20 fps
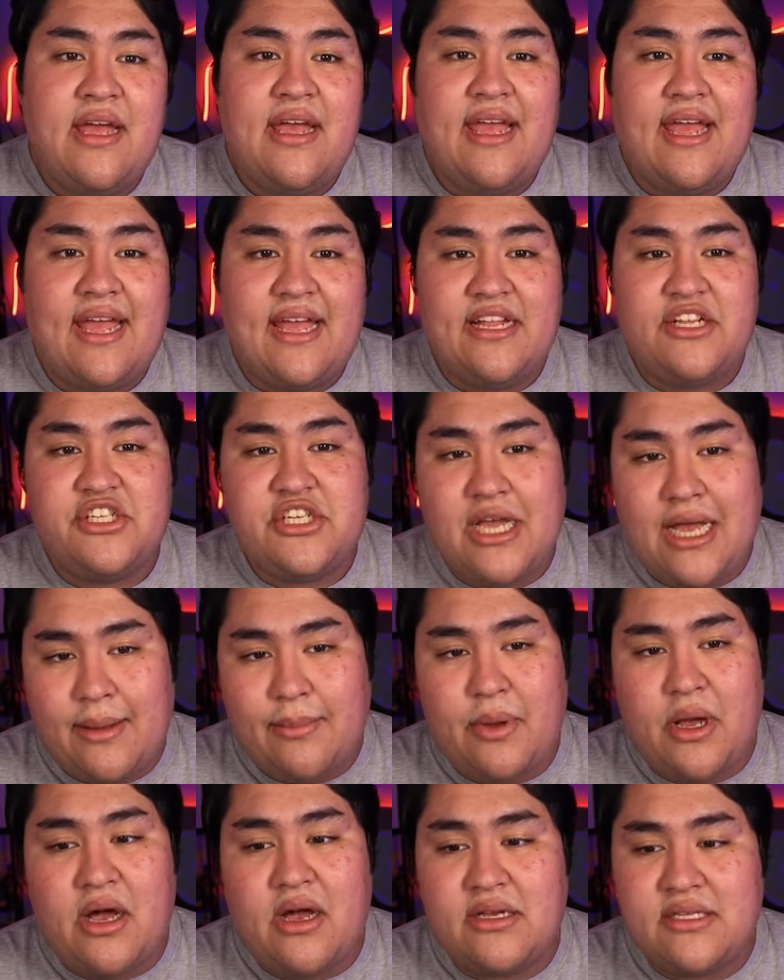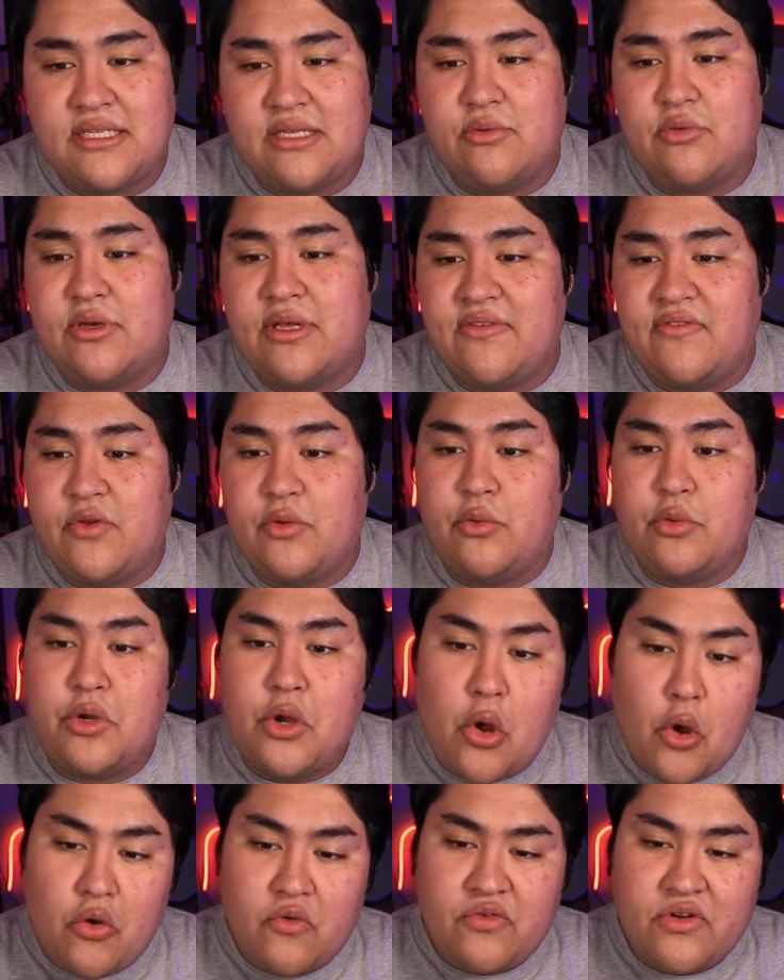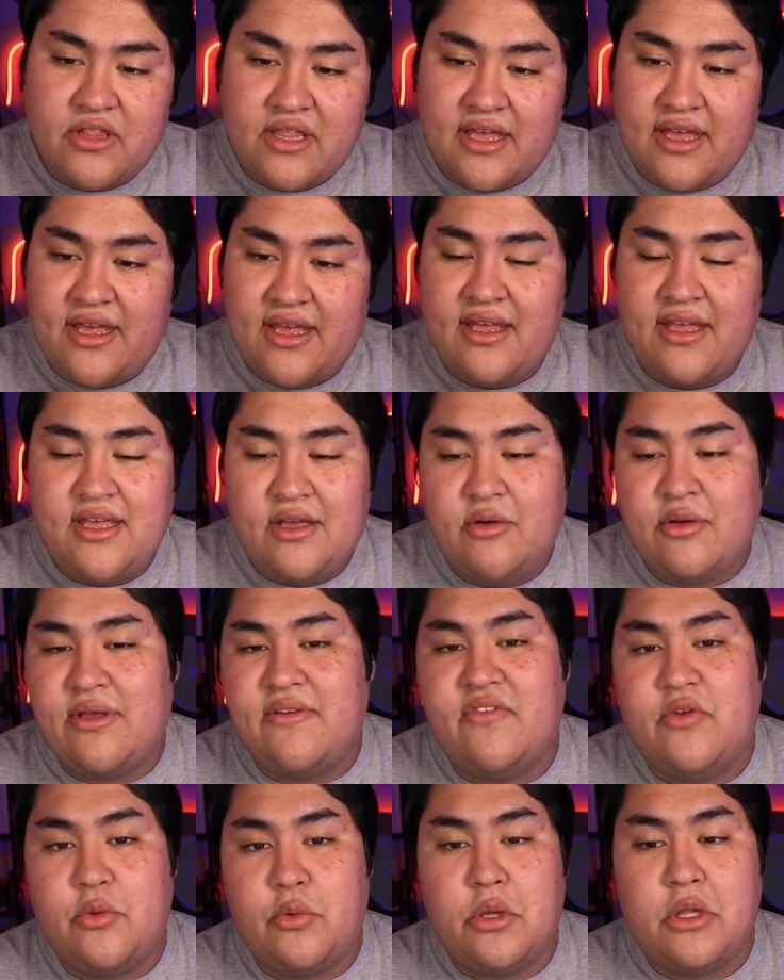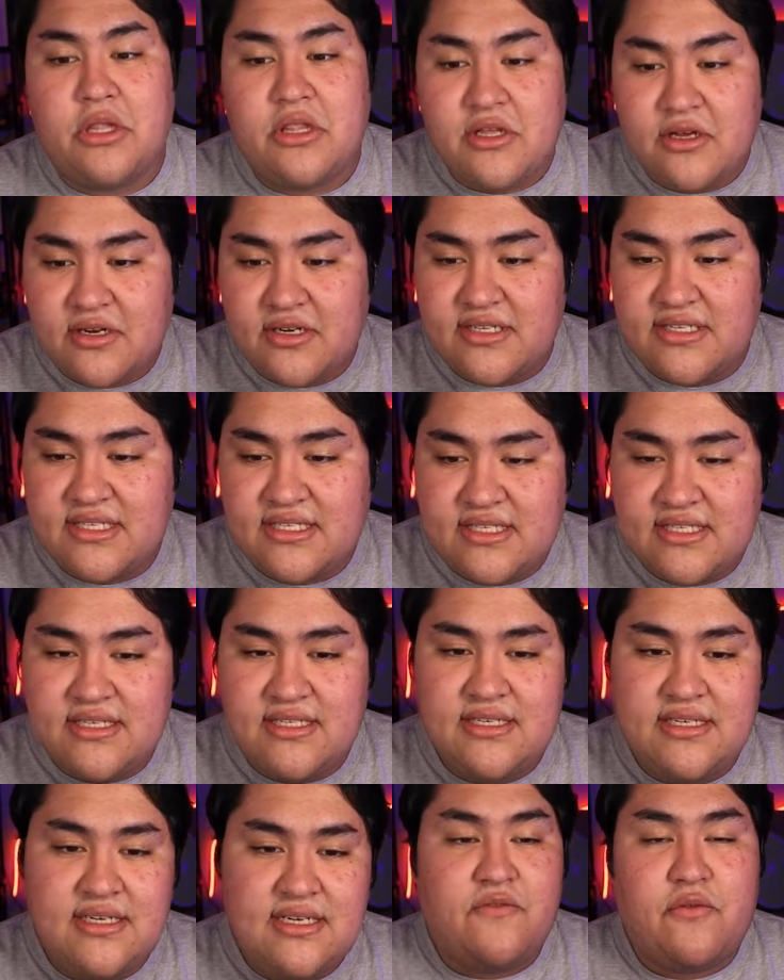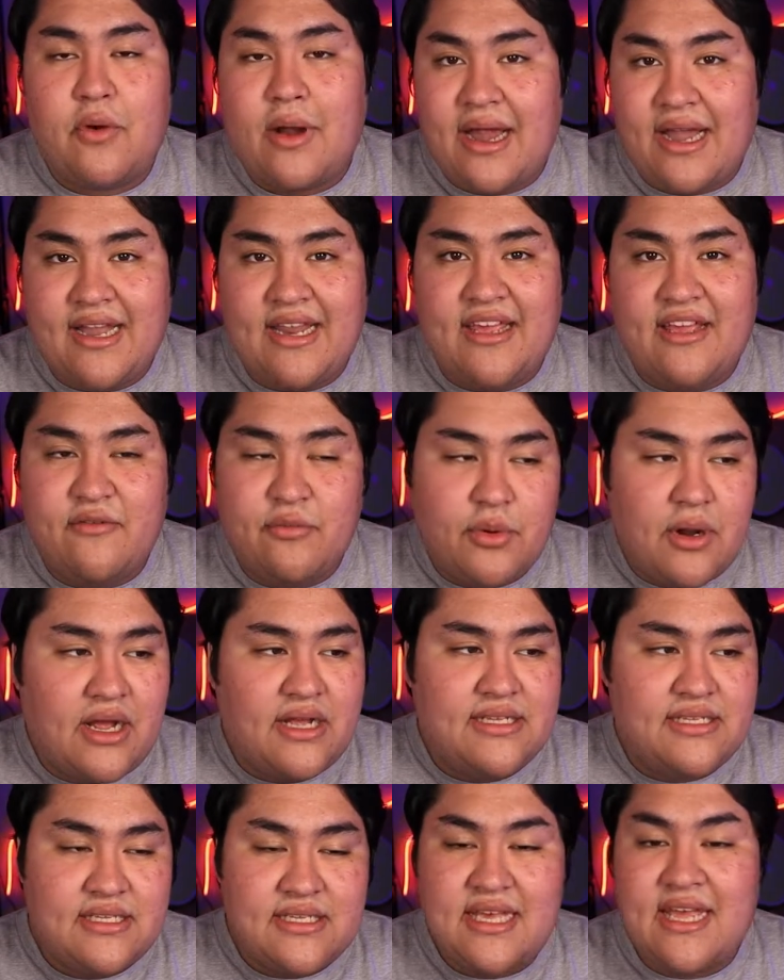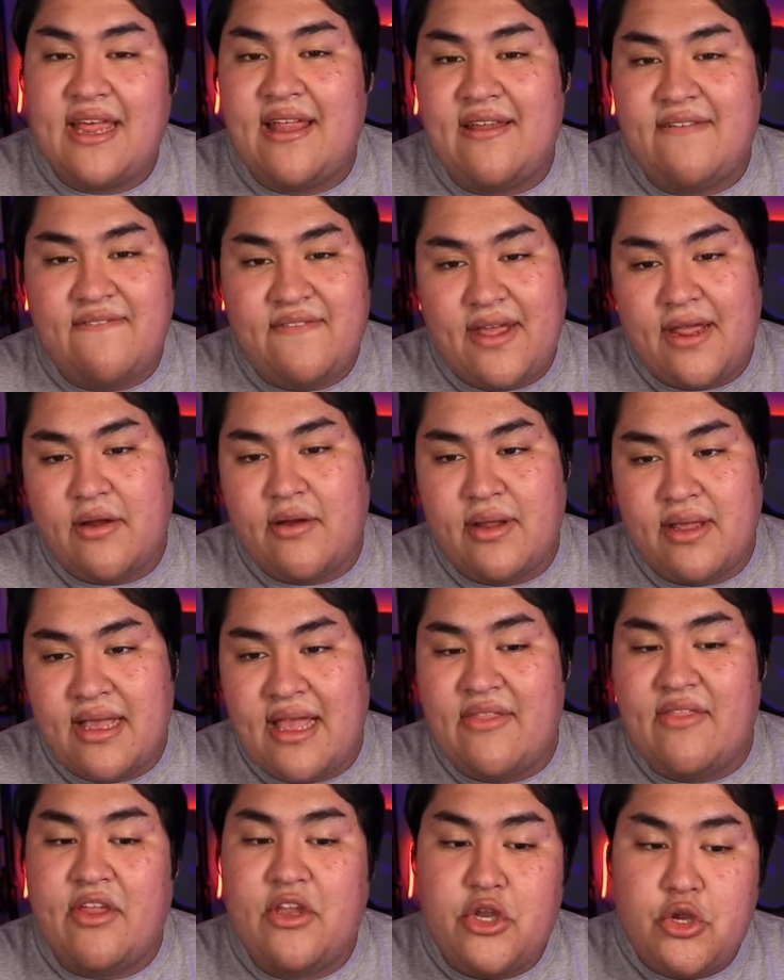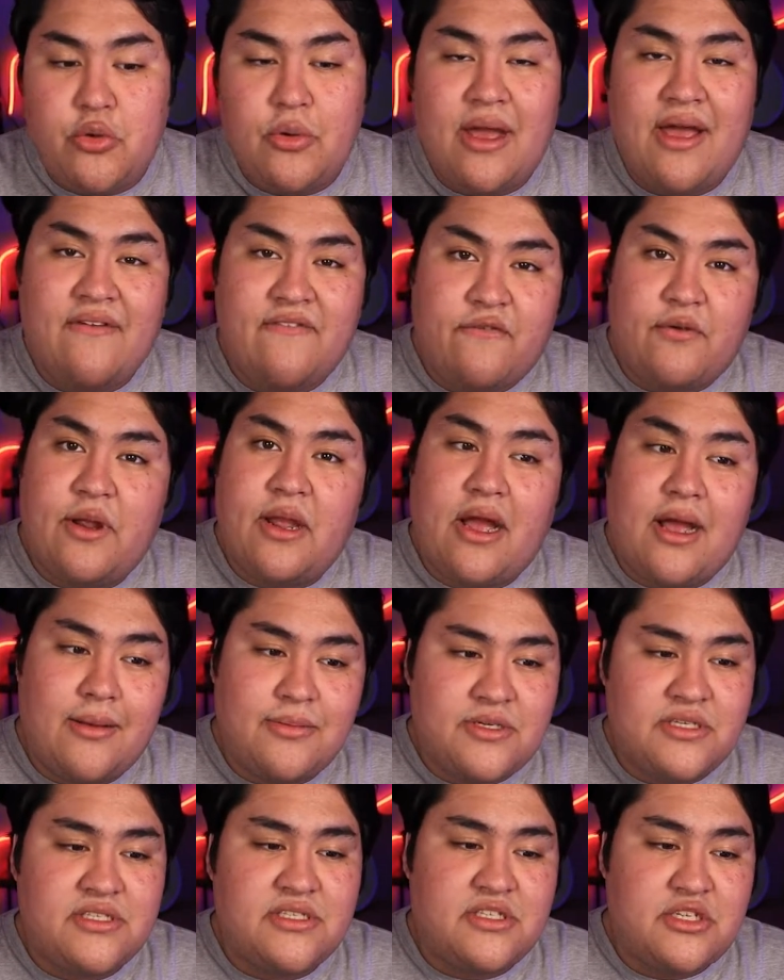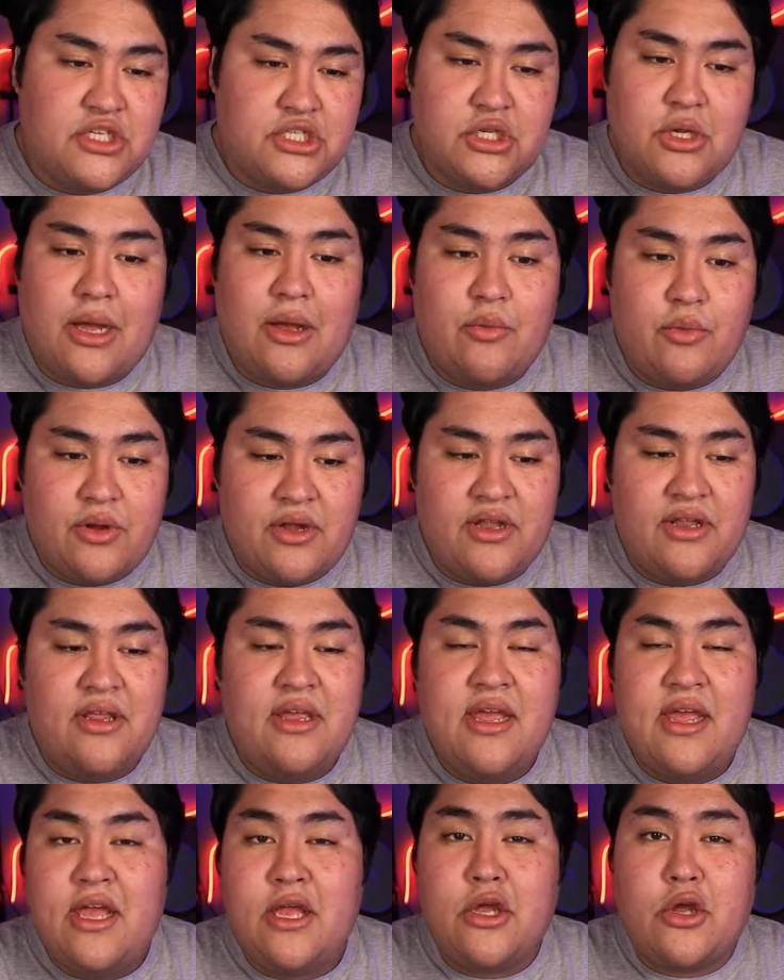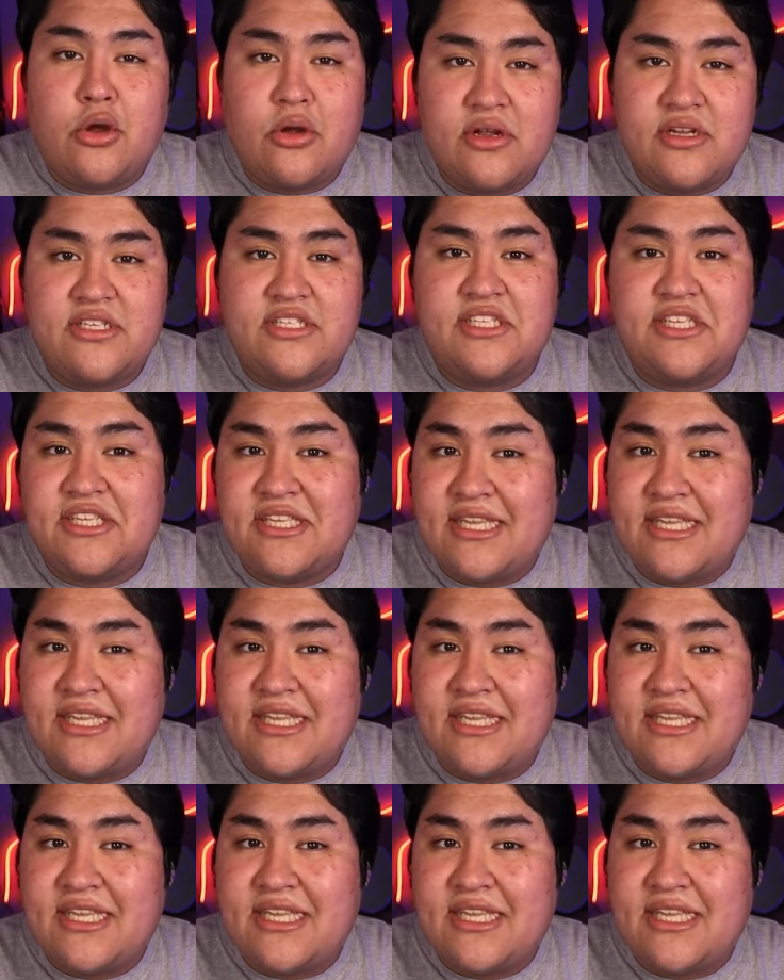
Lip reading: a chat box. It will give you an overlay. It will give you alerts. The variety of price can vary, and they do have free options. So I would encourage to